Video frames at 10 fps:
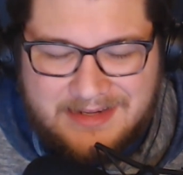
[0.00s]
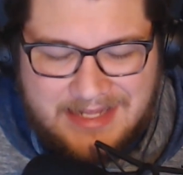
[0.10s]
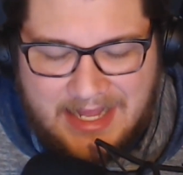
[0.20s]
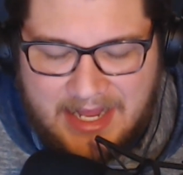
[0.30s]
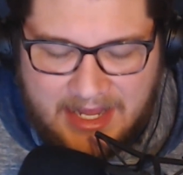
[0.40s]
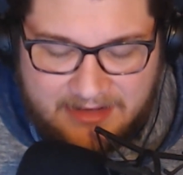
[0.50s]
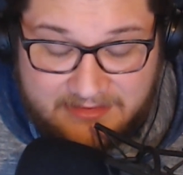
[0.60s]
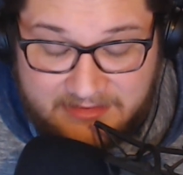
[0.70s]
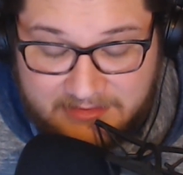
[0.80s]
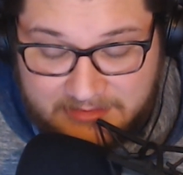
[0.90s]

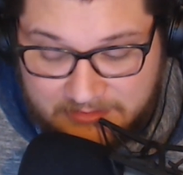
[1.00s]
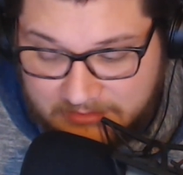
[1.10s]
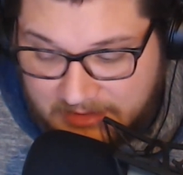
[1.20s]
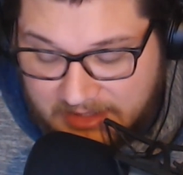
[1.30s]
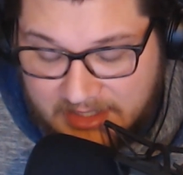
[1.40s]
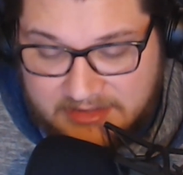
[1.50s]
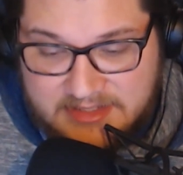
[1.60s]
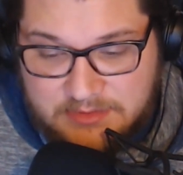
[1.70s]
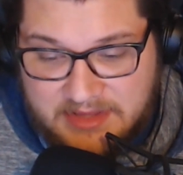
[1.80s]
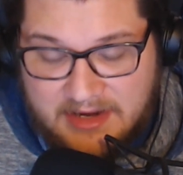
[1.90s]
can't, at
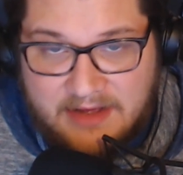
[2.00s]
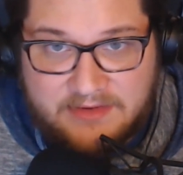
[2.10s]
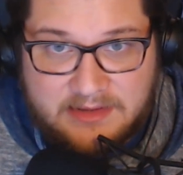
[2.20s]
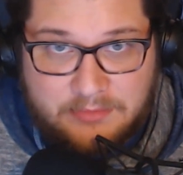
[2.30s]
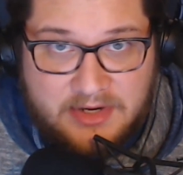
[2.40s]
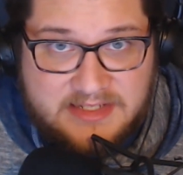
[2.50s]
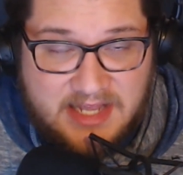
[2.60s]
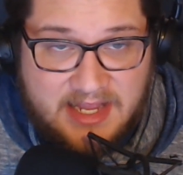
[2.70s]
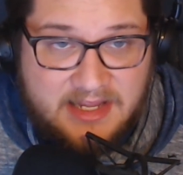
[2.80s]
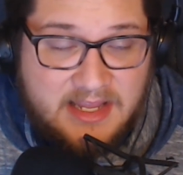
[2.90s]
least without having the price
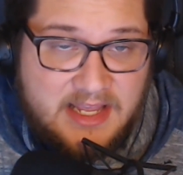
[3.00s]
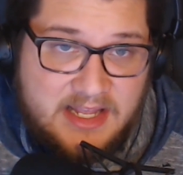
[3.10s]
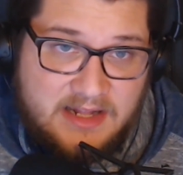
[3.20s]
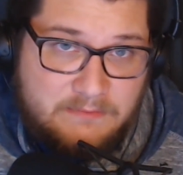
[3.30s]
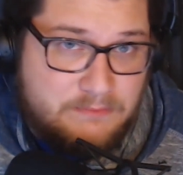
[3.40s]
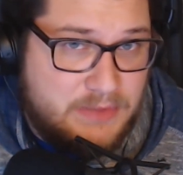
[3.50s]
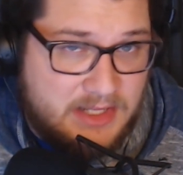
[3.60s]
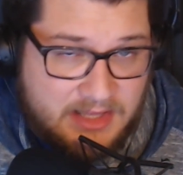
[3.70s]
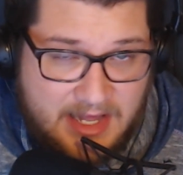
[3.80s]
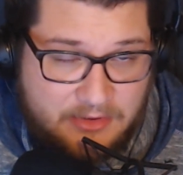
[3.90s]
tag, be
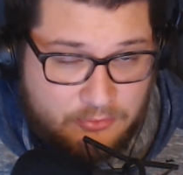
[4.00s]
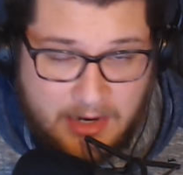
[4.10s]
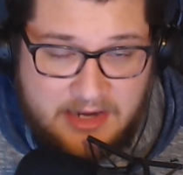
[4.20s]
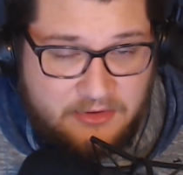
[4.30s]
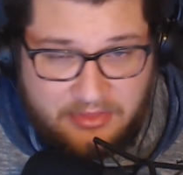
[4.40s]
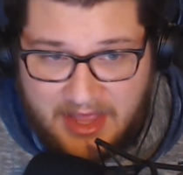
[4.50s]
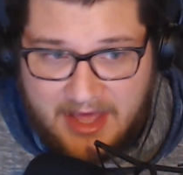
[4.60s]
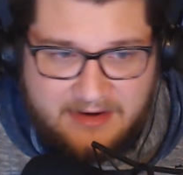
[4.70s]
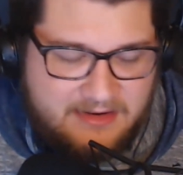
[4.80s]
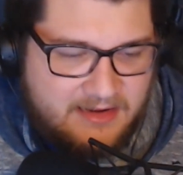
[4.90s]
a lot greater
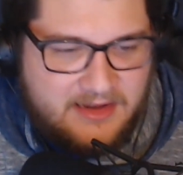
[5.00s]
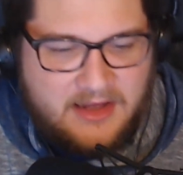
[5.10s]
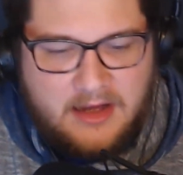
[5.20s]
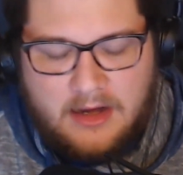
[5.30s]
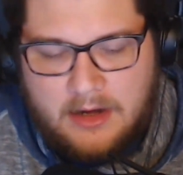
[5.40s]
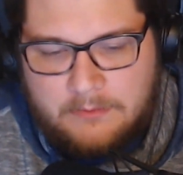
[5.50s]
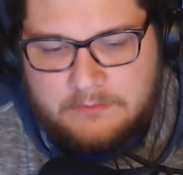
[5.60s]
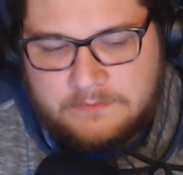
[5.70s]
than what